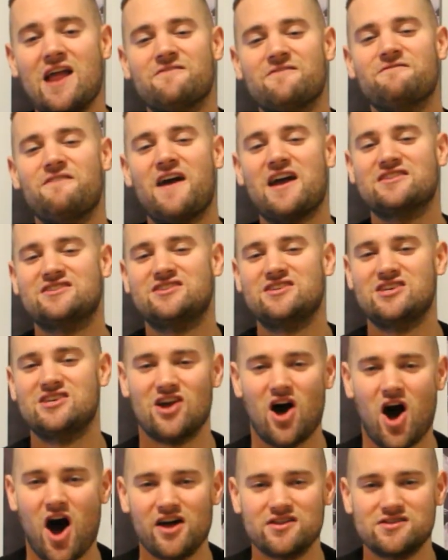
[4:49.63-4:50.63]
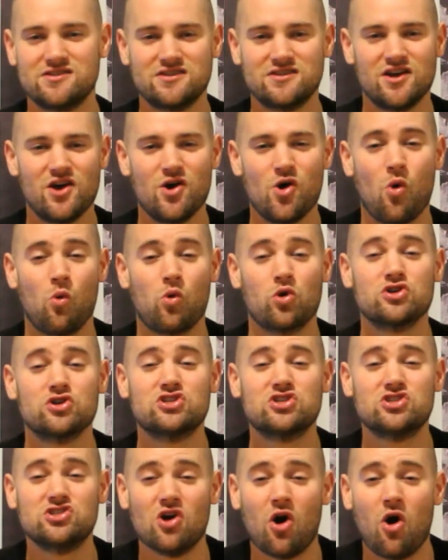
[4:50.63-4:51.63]
and fancy yachts. We're
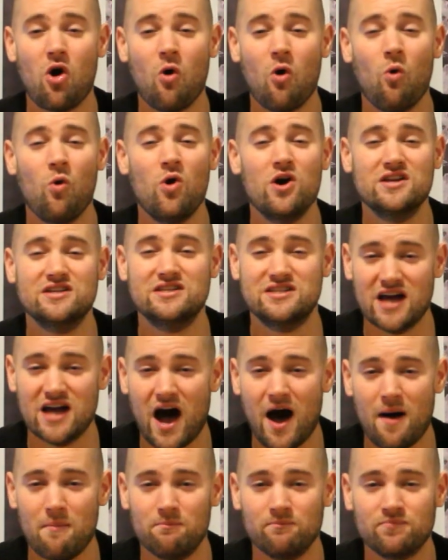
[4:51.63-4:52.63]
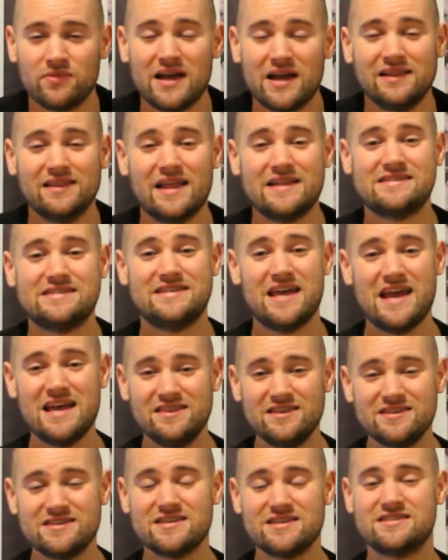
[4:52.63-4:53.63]
so dumb. Let's
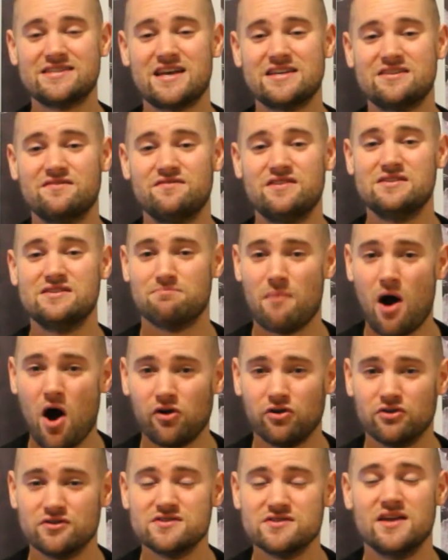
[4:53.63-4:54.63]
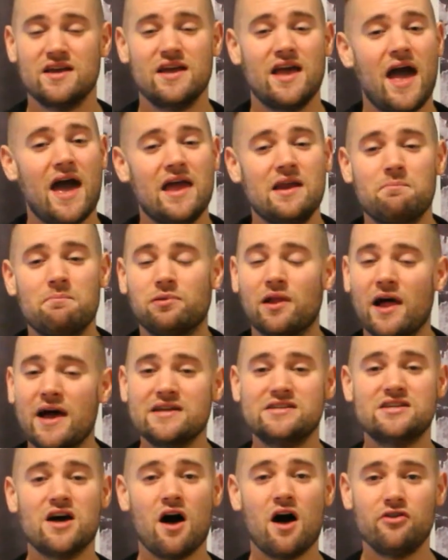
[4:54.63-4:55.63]
take the success of these models and apply
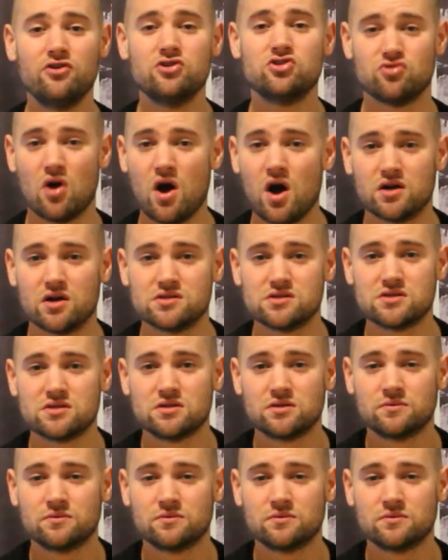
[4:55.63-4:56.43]
it to other drugs.